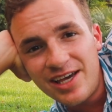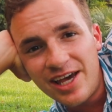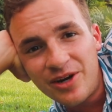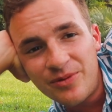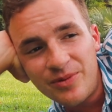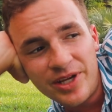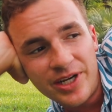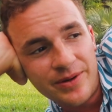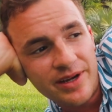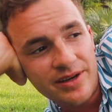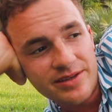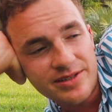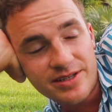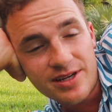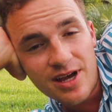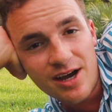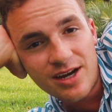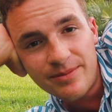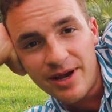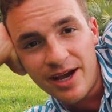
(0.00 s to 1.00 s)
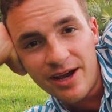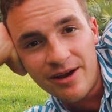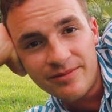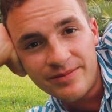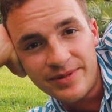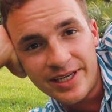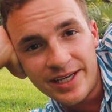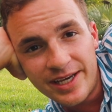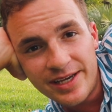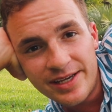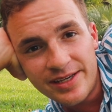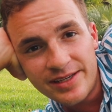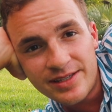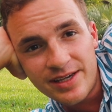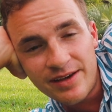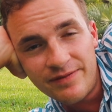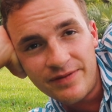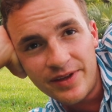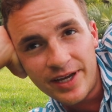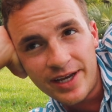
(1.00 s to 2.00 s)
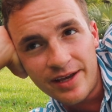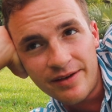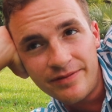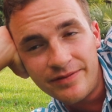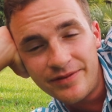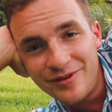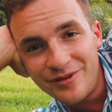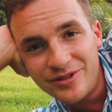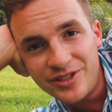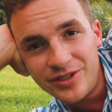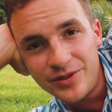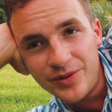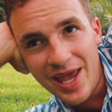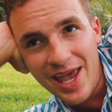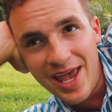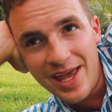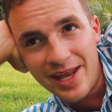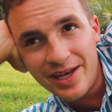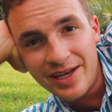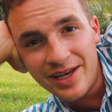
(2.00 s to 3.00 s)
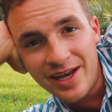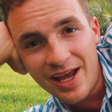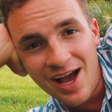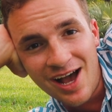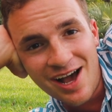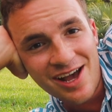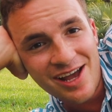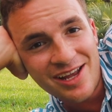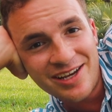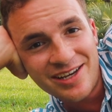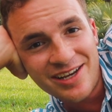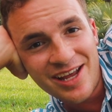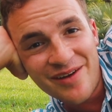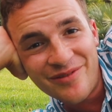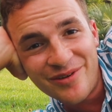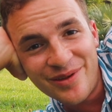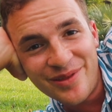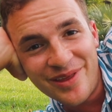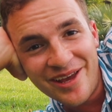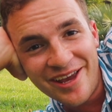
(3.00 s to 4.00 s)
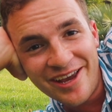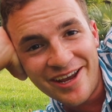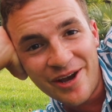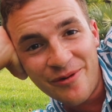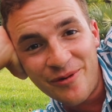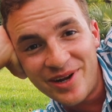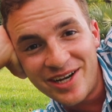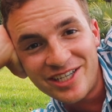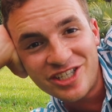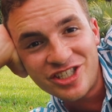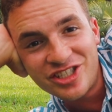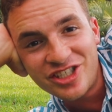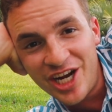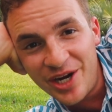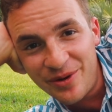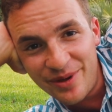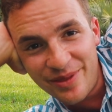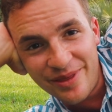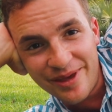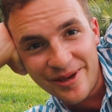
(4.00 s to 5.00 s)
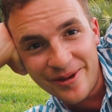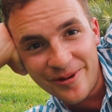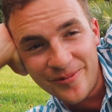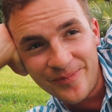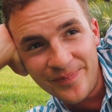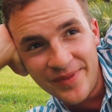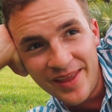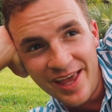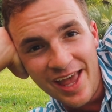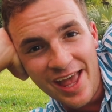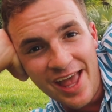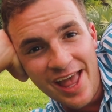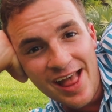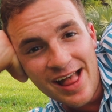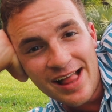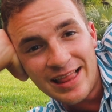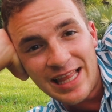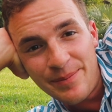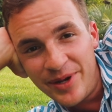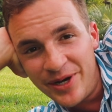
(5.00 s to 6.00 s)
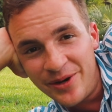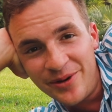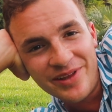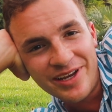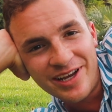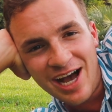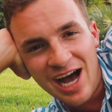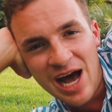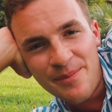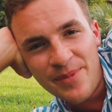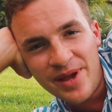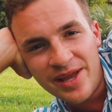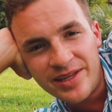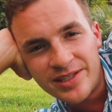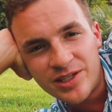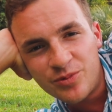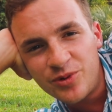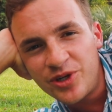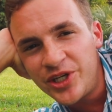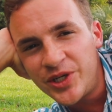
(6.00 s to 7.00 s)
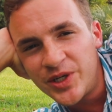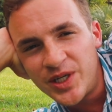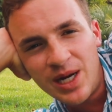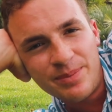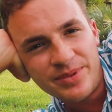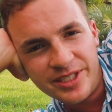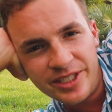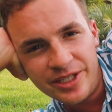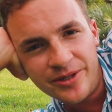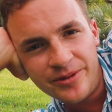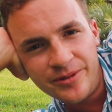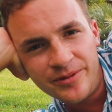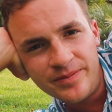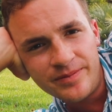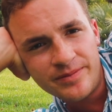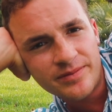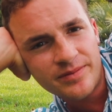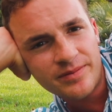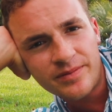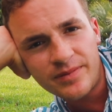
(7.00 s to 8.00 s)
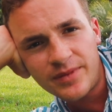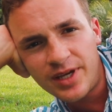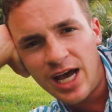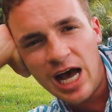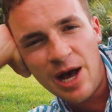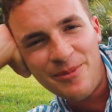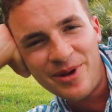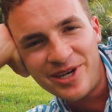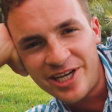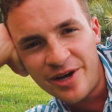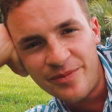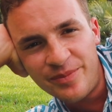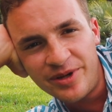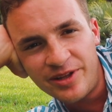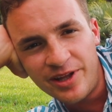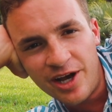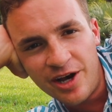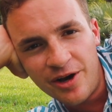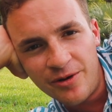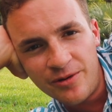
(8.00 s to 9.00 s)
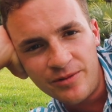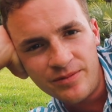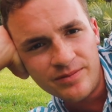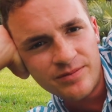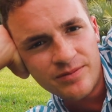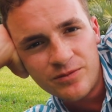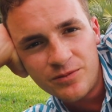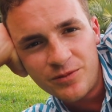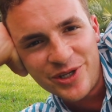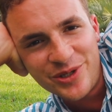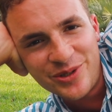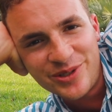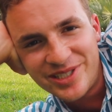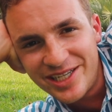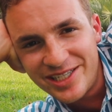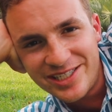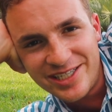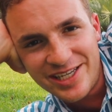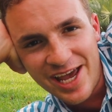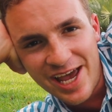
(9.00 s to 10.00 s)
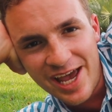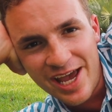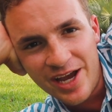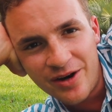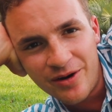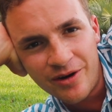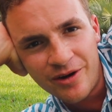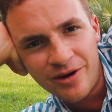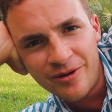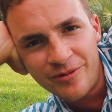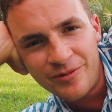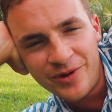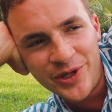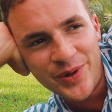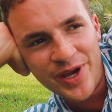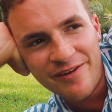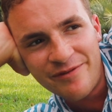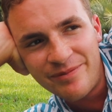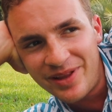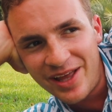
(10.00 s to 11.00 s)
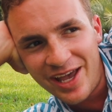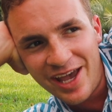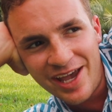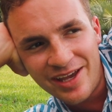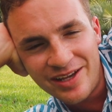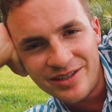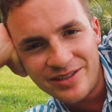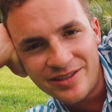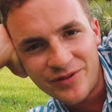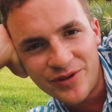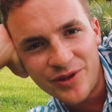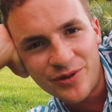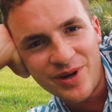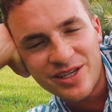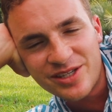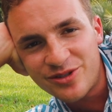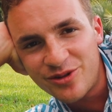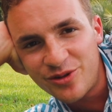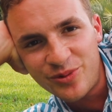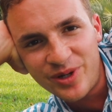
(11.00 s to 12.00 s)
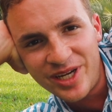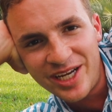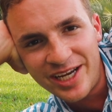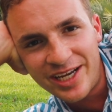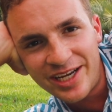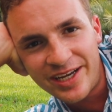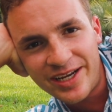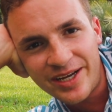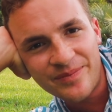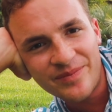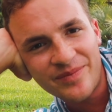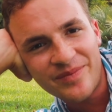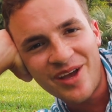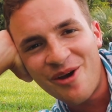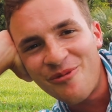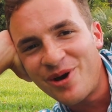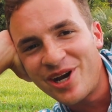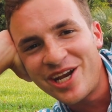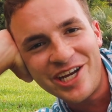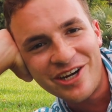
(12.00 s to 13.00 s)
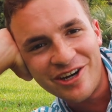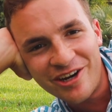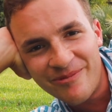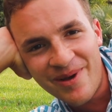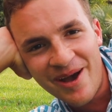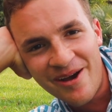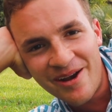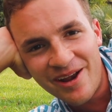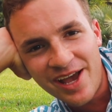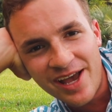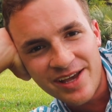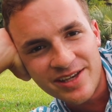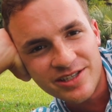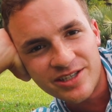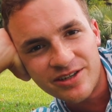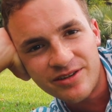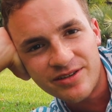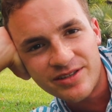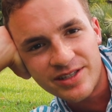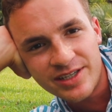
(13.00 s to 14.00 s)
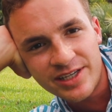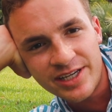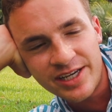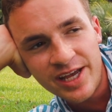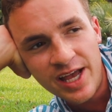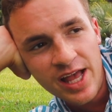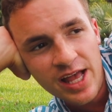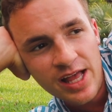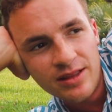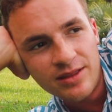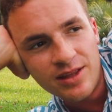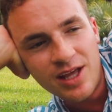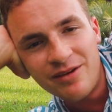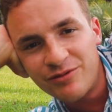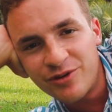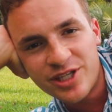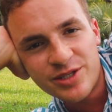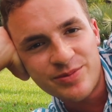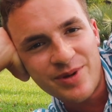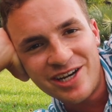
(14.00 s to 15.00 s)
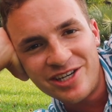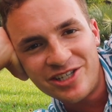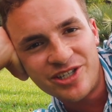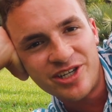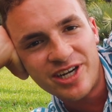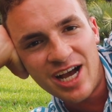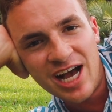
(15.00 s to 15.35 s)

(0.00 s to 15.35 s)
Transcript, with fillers: I don't really know what else to talk about because I feel like I've filled you in on everything I wanted to share with you. Let me know in the comments what you're up to. Comment down below what you did today or what you have planned for the rest of the week. I want to hear about it. I seriously love responding to your